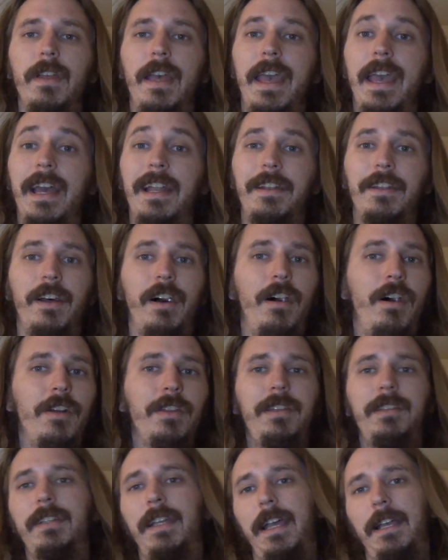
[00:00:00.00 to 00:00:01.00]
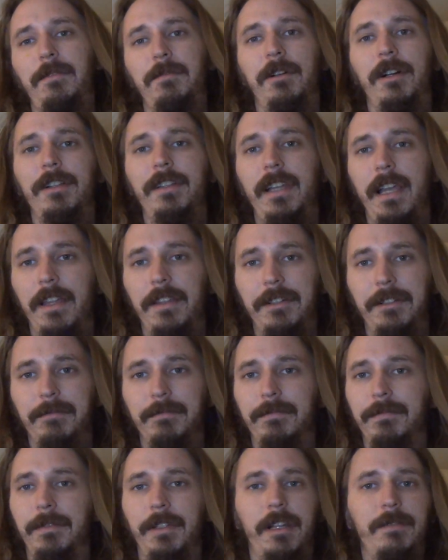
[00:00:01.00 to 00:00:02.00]
And all these cats were all together,
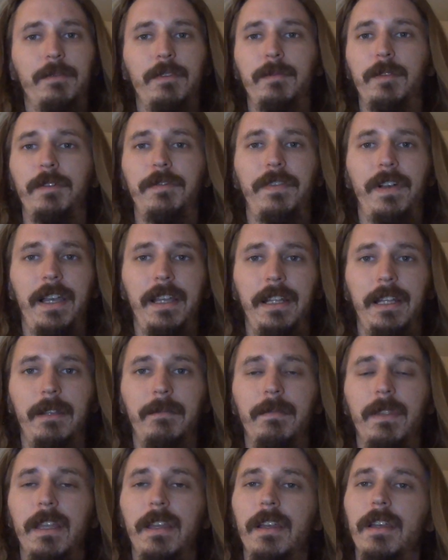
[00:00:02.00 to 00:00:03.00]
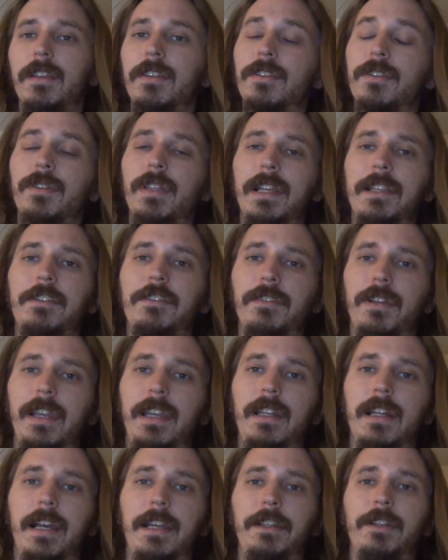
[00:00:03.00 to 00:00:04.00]
none of them were fighting. So that's
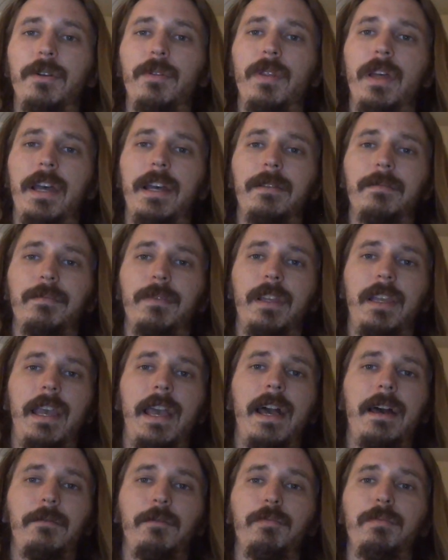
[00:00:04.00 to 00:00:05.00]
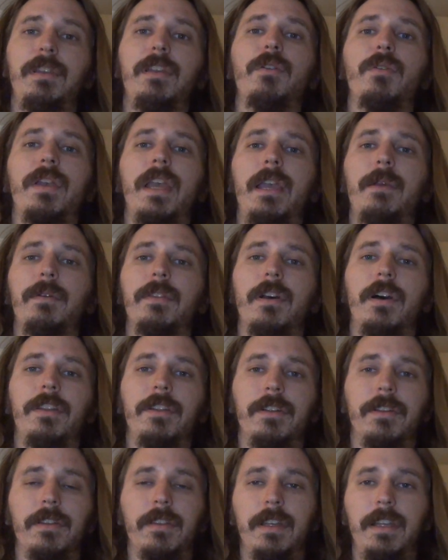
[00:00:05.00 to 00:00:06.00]
great. I know that the cat will be okay with
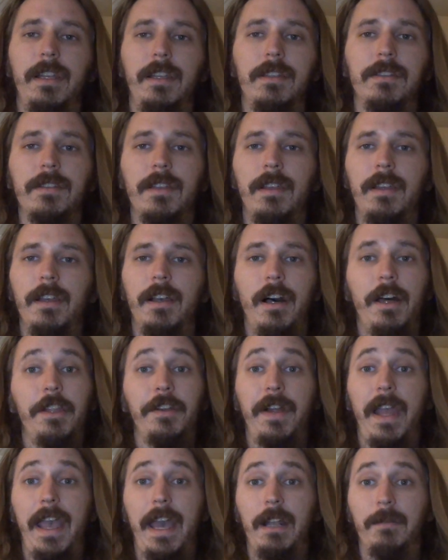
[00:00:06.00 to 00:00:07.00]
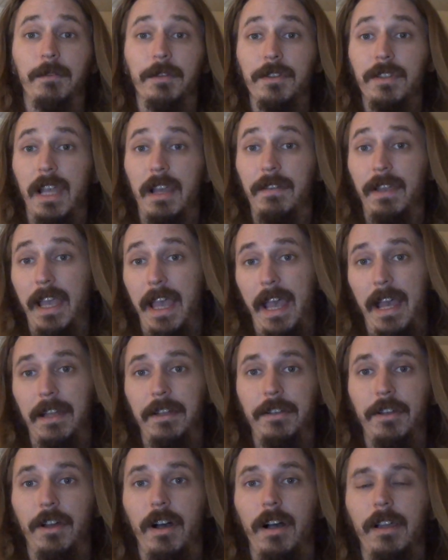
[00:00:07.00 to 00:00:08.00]
other things, other animals. I have a cat
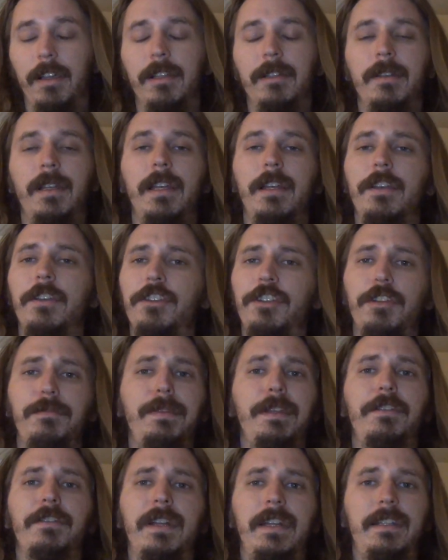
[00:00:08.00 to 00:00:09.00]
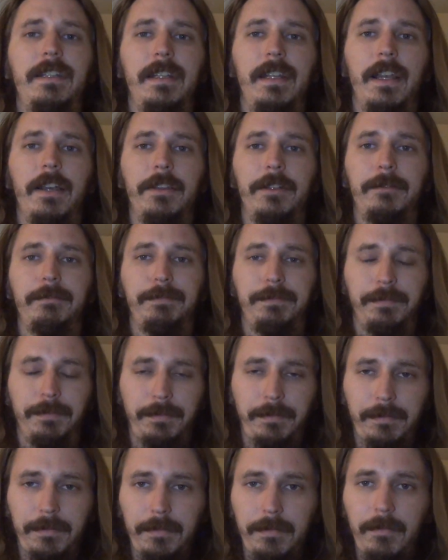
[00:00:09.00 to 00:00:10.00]
and dog. Should be great together.
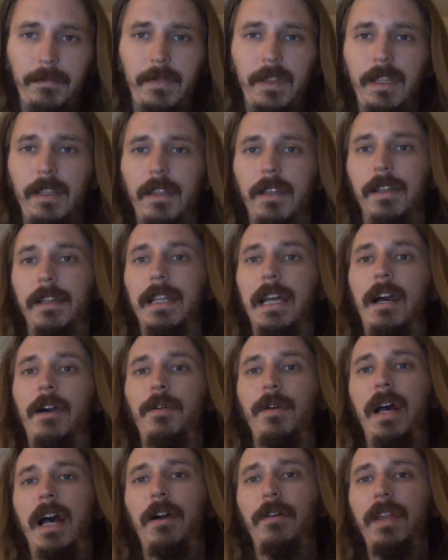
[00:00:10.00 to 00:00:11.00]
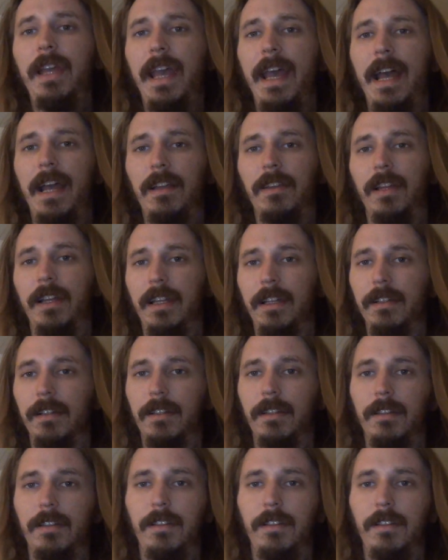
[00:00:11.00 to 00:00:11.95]
Now, how they act like